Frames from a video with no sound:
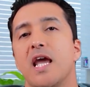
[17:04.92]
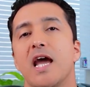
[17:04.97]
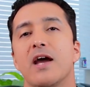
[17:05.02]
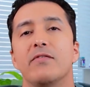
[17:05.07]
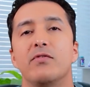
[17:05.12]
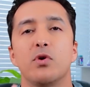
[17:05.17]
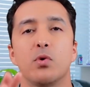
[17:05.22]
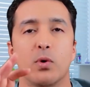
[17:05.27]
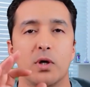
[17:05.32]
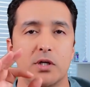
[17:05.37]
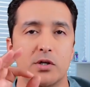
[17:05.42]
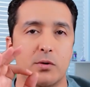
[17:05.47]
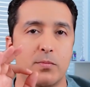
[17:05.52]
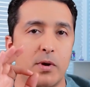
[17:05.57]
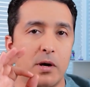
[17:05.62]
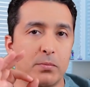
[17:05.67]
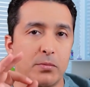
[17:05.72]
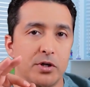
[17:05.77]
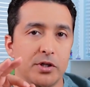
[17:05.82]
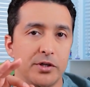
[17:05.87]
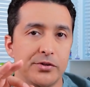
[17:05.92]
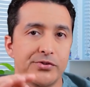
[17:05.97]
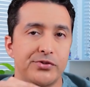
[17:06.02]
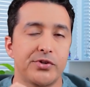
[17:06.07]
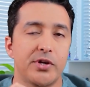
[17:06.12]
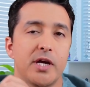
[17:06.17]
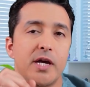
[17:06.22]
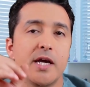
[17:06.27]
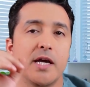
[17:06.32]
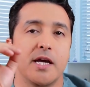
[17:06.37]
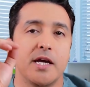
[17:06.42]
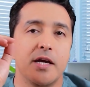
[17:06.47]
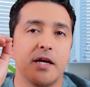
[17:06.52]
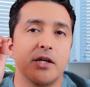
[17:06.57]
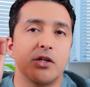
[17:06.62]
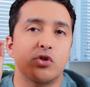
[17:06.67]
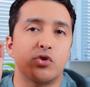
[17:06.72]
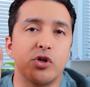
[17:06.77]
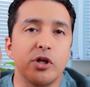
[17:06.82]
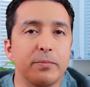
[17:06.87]
everyone, remember this.
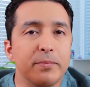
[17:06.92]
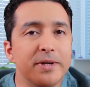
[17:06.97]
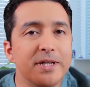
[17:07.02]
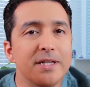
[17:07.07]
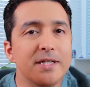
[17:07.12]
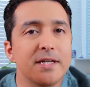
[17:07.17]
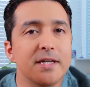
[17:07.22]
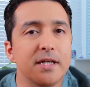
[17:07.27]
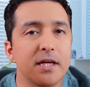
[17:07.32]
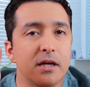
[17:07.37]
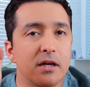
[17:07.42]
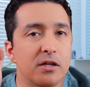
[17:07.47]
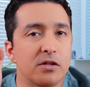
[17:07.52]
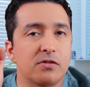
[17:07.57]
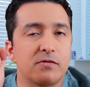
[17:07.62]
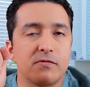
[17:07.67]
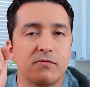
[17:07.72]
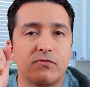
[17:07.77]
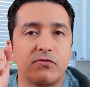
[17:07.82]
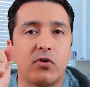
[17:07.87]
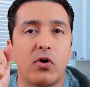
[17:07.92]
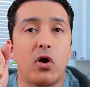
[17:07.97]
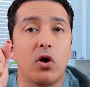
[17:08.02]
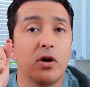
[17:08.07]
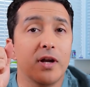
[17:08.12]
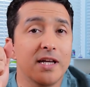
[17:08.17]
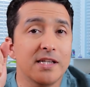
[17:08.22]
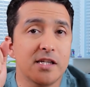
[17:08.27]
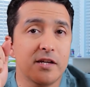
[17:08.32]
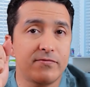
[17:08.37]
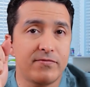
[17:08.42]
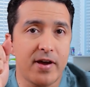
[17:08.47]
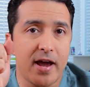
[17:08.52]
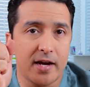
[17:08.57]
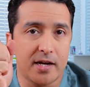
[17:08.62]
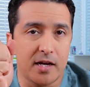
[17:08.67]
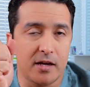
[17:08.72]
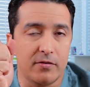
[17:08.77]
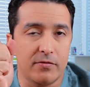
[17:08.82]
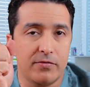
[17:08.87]
Treatment is far less
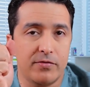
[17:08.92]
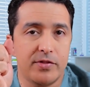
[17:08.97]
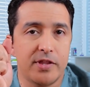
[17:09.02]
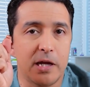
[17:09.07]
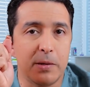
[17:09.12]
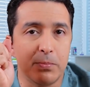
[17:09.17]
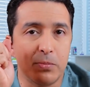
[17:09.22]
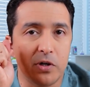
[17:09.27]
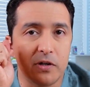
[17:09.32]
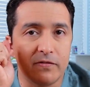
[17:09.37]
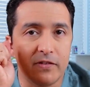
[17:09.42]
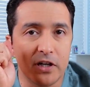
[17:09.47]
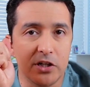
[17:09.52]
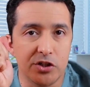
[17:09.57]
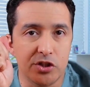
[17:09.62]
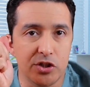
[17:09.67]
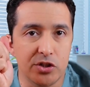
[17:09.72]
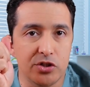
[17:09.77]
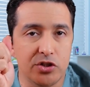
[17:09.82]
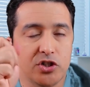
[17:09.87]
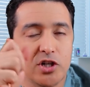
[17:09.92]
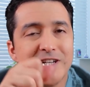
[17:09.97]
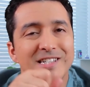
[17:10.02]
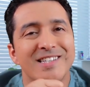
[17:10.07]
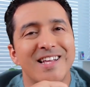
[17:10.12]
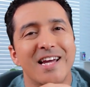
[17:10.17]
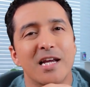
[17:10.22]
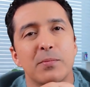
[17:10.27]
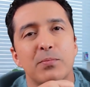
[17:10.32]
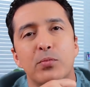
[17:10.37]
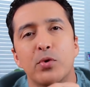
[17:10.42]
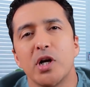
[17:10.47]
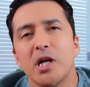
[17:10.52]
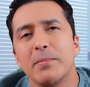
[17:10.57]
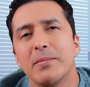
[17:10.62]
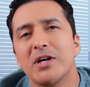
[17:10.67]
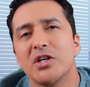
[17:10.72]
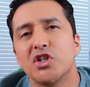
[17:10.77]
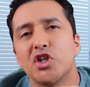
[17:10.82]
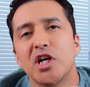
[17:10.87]
effective than prevention, just like
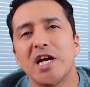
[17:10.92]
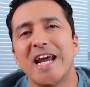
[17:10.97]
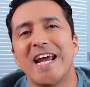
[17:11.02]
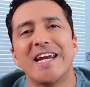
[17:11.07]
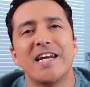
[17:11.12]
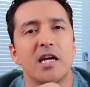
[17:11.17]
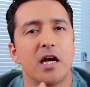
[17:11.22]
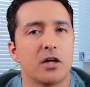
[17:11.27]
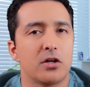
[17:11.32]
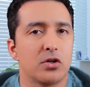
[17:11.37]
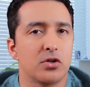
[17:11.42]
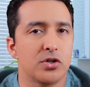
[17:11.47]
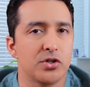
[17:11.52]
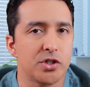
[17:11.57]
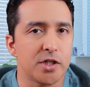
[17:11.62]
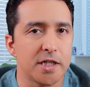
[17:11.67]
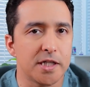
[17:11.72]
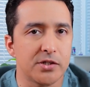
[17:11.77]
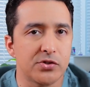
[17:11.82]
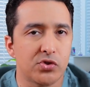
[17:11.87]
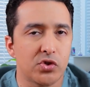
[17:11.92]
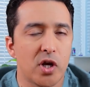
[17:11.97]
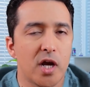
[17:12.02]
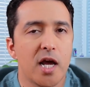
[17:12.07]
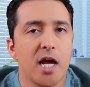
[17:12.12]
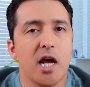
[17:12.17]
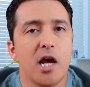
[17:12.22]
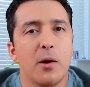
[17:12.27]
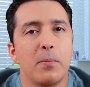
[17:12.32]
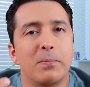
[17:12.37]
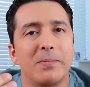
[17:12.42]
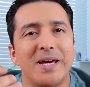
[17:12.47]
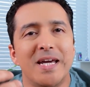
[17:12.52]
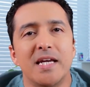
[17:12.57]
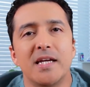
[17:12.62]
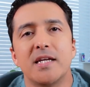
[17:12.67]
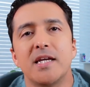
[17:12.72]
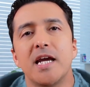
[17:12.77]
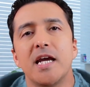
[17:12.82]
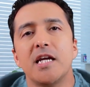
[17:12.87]
pretty much any other disease.
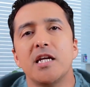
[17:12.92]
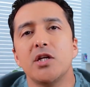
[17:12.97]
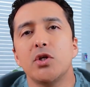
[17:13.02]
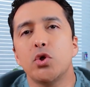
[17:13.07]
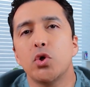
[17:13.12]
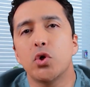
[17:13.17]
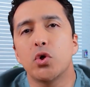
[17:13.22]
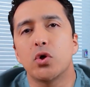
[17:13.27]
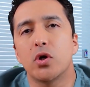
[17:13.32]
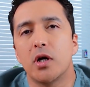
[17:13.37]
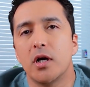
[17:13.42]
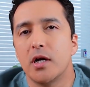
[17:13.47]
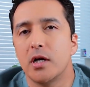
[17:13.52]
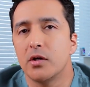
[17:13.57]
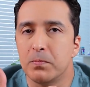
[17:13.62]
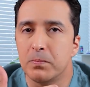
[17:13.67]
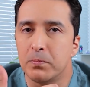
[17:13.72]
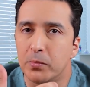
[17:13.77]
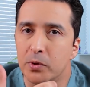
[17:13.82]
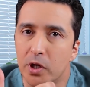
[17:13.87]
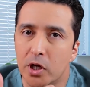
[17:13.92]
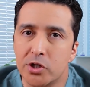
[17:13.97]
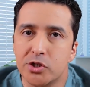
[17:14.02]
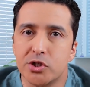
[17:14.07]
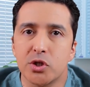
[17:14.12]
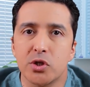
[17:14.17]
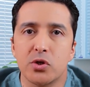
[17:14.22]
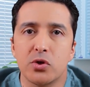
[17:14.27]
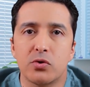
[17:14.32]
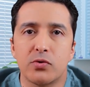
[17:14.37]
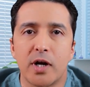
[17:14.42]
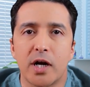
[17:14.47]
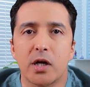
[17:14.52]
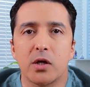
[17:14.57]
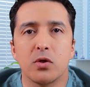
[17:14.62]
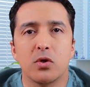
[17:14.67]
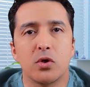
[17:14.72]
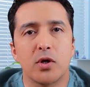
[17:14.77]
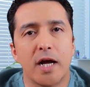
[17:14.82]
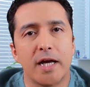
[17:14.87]
Maintaining your blood sugar
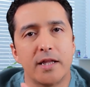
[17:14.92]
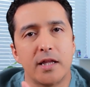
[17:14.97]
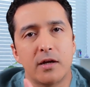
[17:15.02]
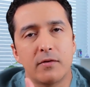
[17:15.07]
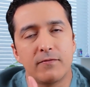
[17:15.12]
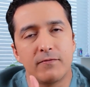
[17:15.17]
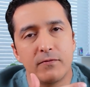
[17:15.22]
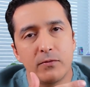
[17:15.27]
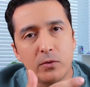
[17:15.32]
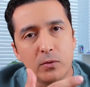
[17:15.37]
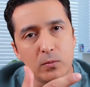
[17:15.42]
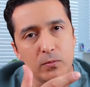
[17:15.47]
regular at a